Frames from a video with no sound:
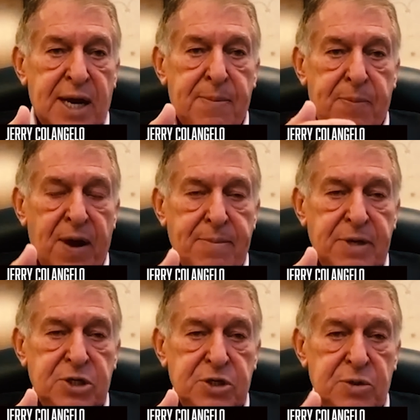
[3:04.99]
I
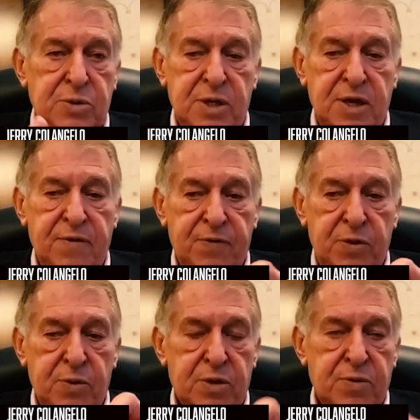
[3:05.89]
promise you, if
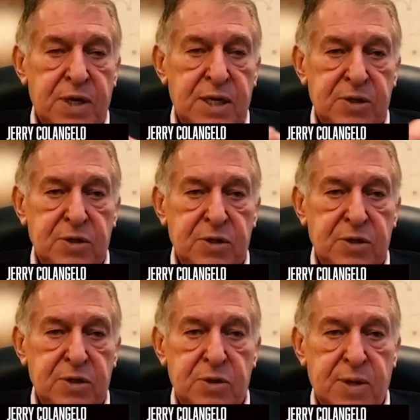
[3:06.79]
you agree to
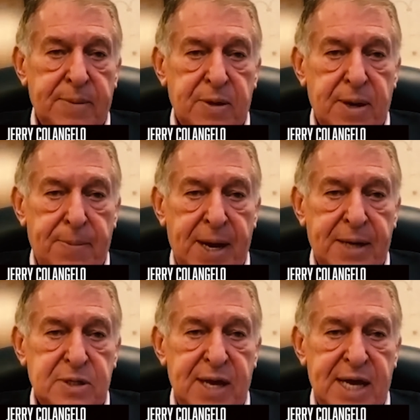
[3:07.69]
do what I'm
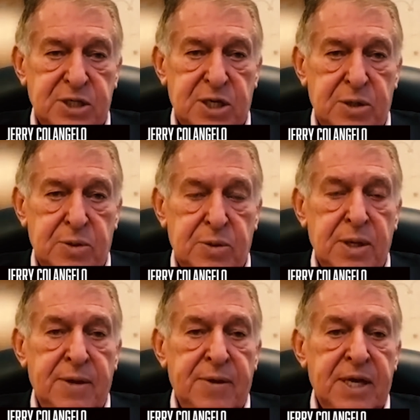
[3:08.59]
about to ask you,
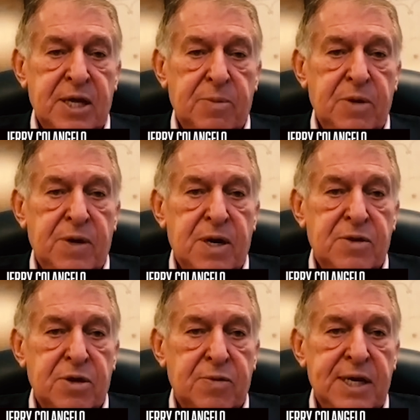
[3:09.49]
it'll be one of the
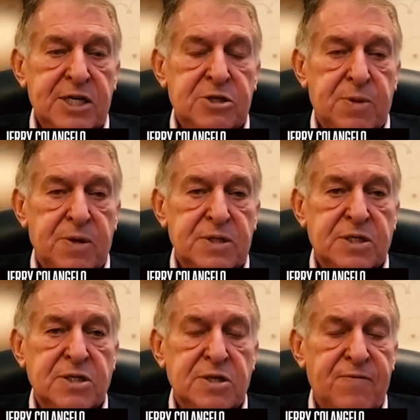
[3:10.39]
great
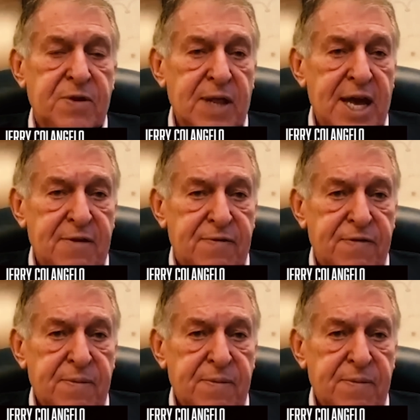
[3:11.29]
experiences of your life.